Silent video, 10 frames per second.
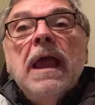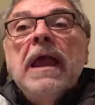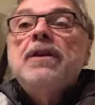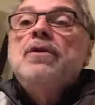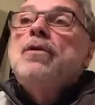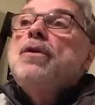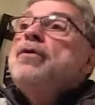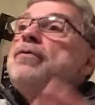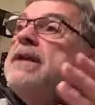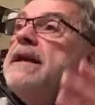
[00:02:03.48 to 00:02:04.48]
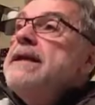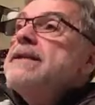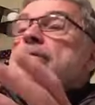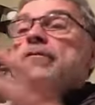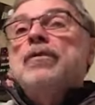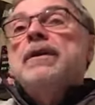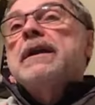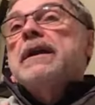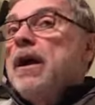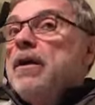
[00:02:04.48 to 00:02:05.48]
And you need to look
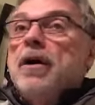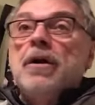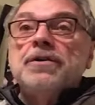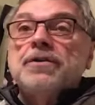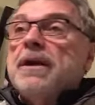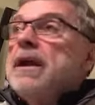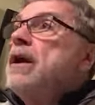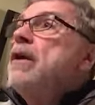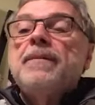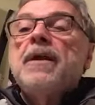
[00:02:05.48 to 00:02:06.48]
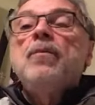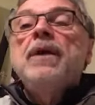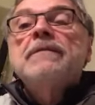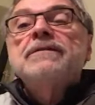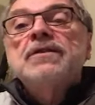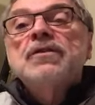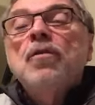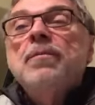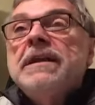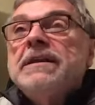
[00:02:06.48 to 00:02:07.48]
at our country. We have
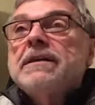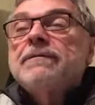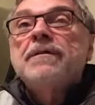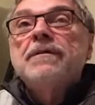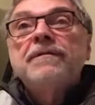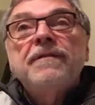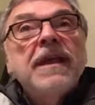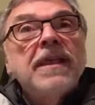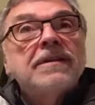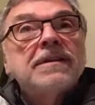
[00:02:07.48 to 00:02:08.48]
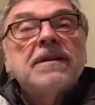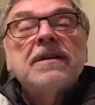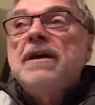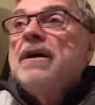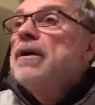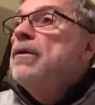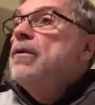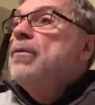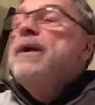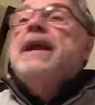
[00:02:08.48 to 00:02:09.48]
so many different faiths.
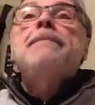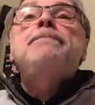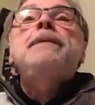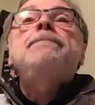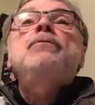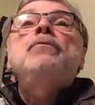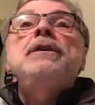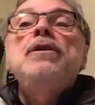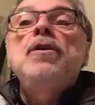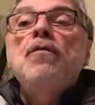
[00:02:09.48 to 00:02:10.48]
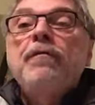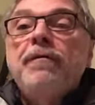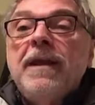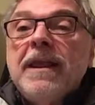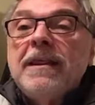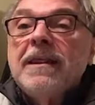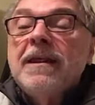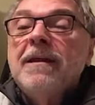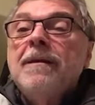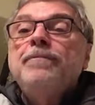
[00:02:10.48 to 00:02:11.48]
We have people with no faith.
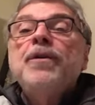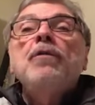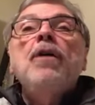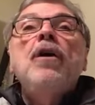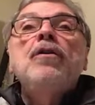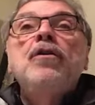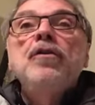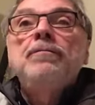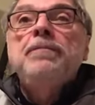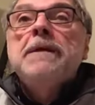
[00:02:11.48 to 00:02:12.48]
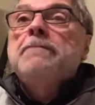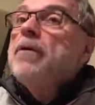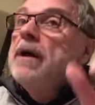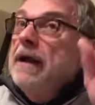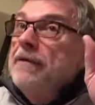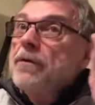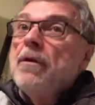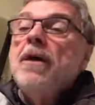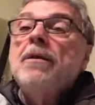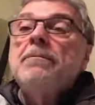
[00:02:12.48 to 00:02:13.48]
They're all good people and
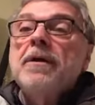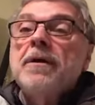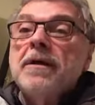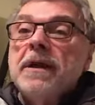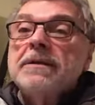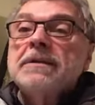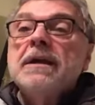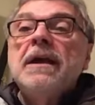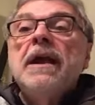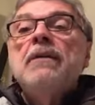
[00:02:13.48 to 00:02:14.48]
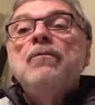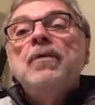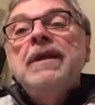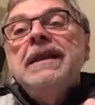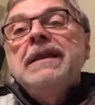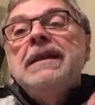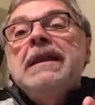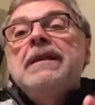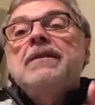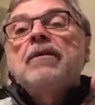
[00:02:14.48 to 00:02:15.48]
they're all Americans. And we
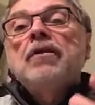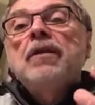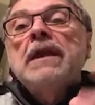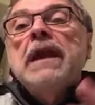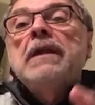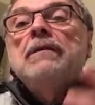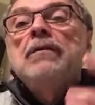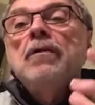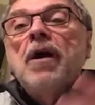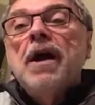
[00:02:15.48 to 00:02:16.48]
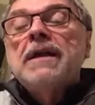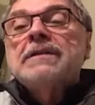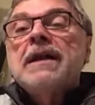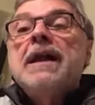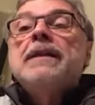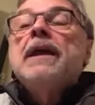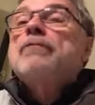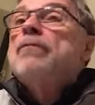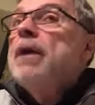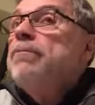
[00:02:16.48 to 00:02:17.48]
need to create laws
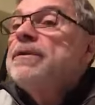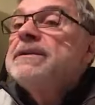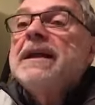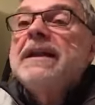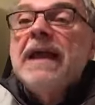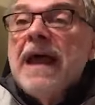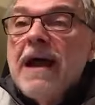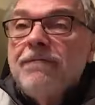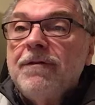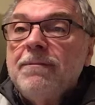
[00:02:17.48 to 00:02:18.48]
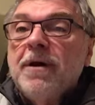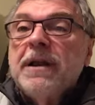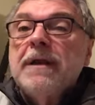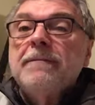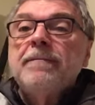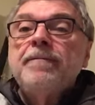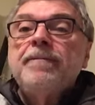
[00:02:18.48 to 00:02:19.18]
that represent everybody.